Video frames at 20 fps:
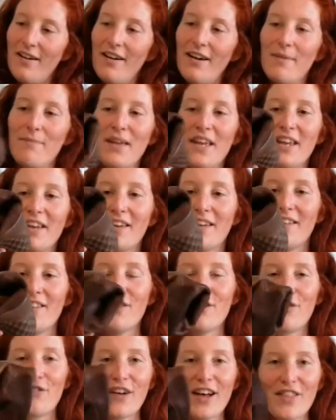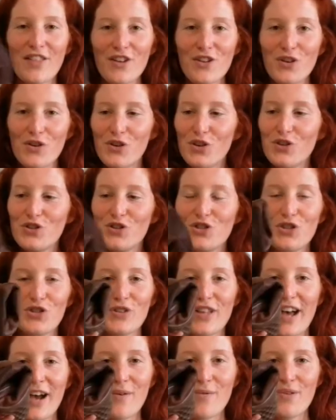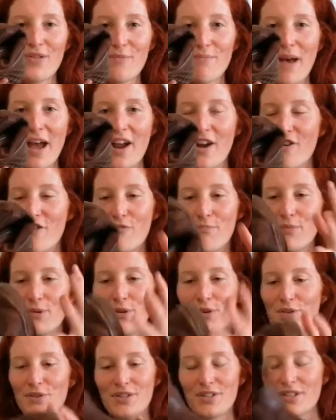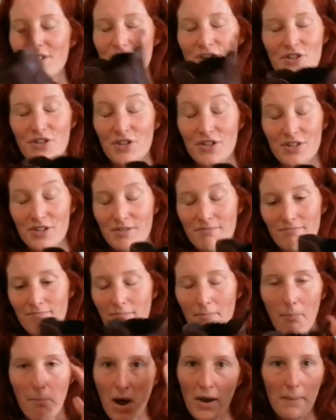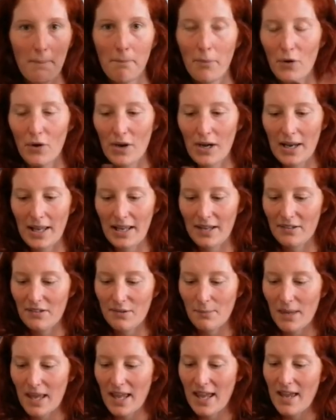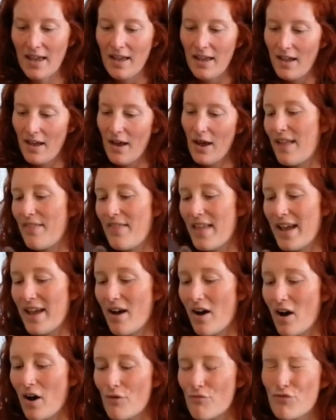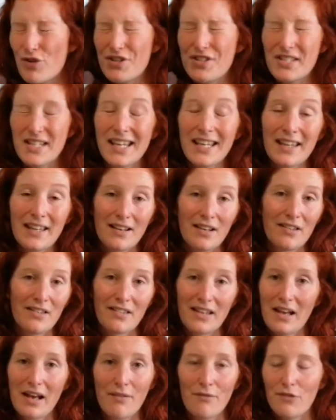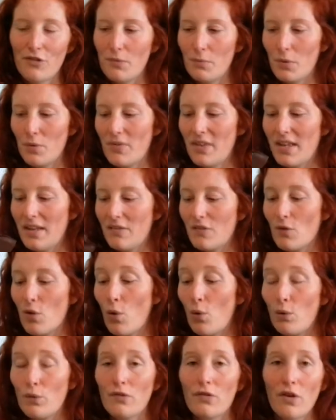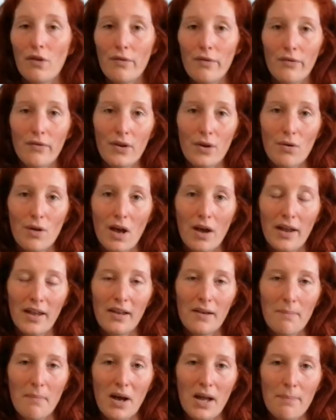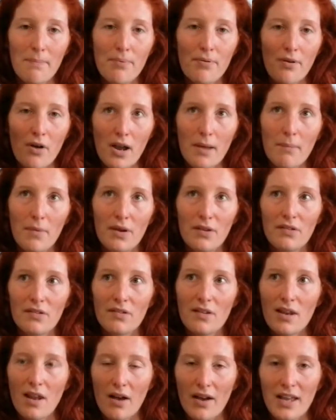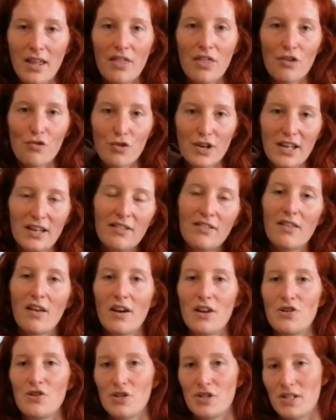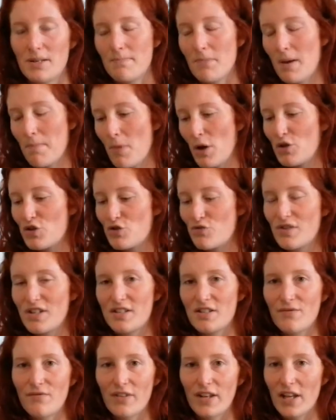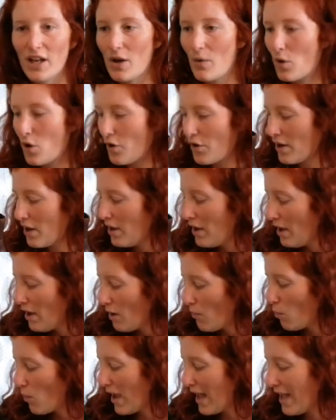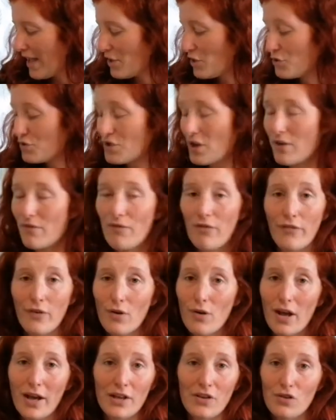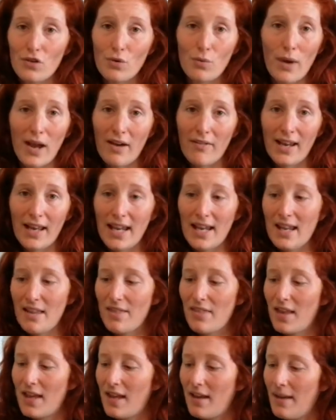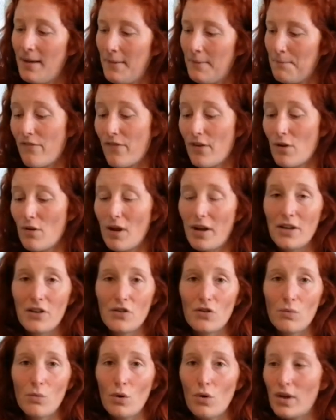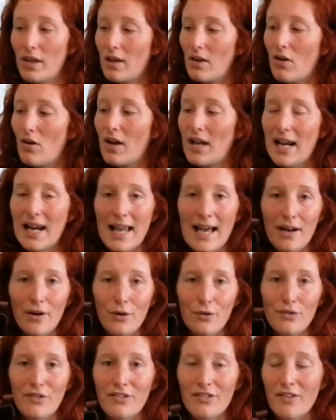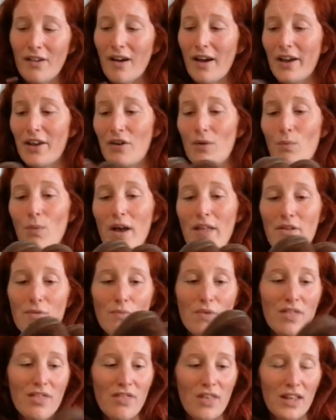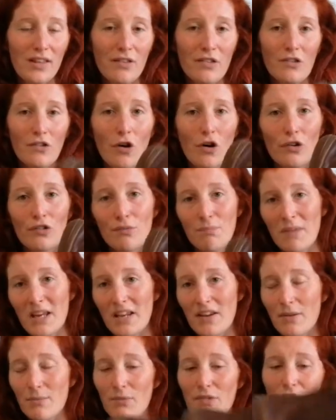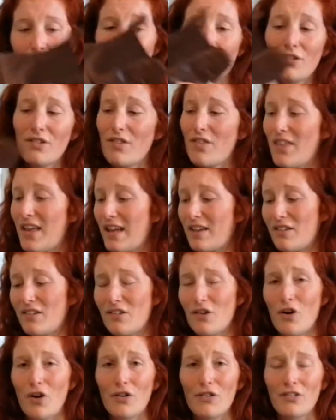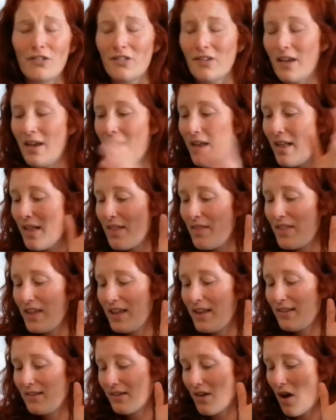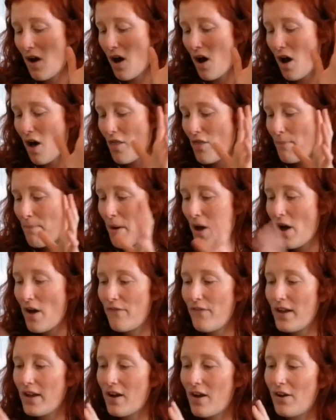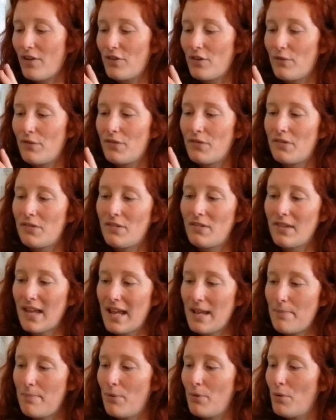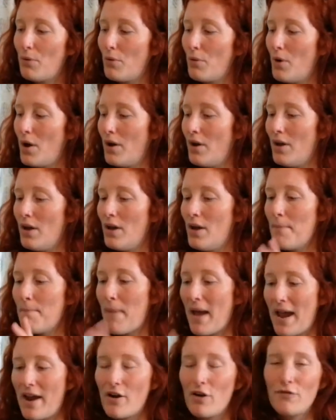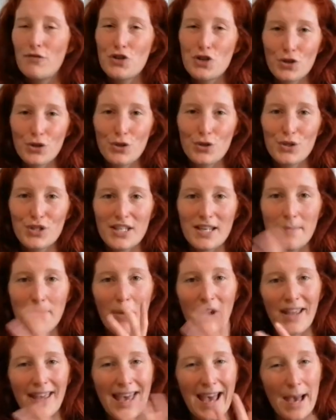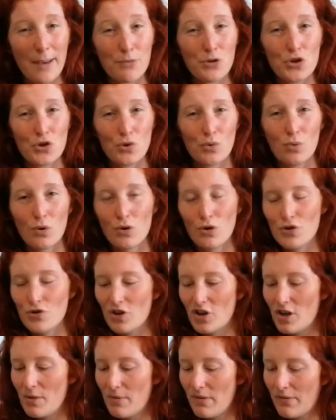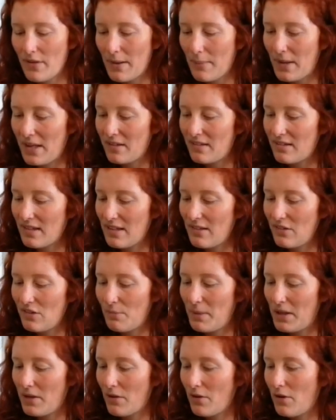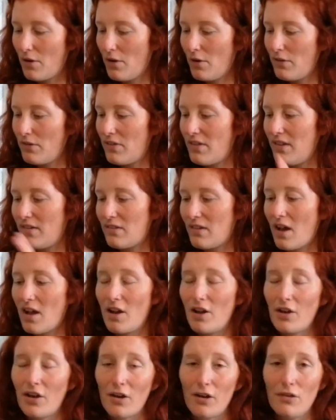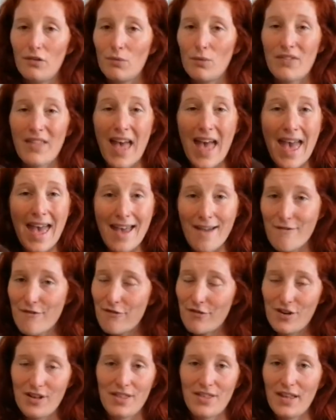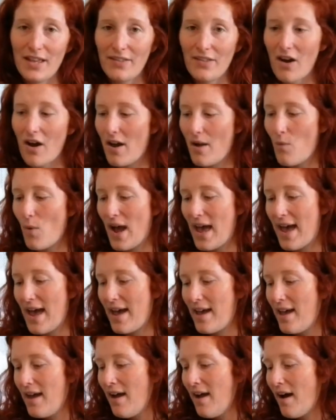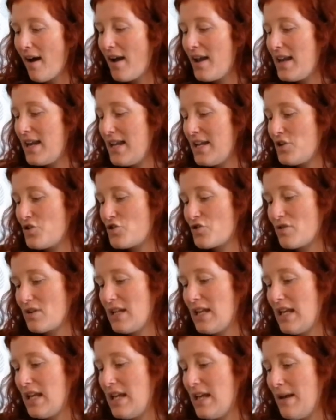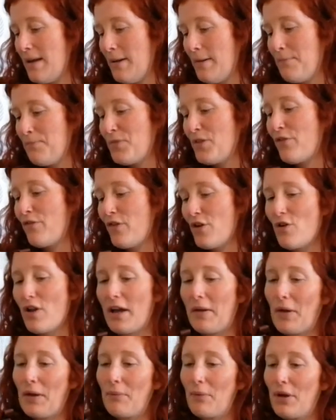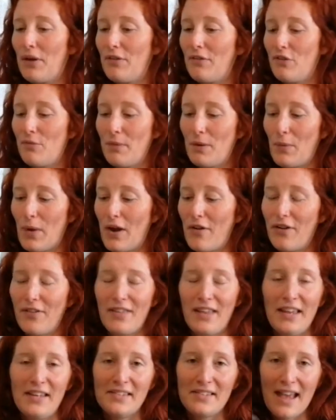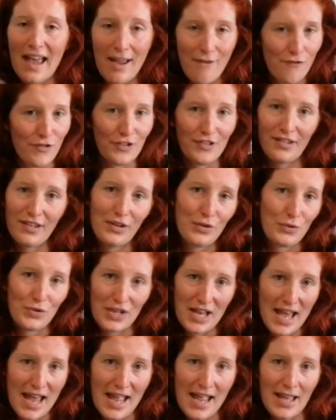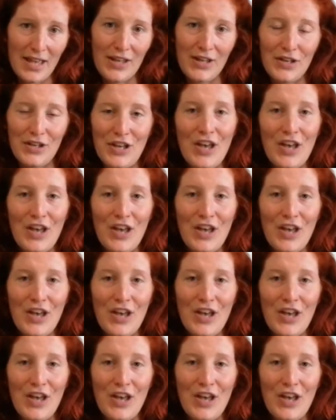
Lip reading: I mean, the fact that you can do that with a pair of boots is just mind-boggling to me, and they are ridiculously comfortable. These also feel like my Primus Light 3s that I just did my most recent video on, where you don't feel like you're wearing anything. They feel like you're walking on clouds. I can wear them with thin socks, medium socks, thick socks. These are the perfect kind of staple pair of shoes in my capsule wardrobe, if that makes sense, because this colour goes with everything that I wear. I literally feel like I'm going to be wearing these every single day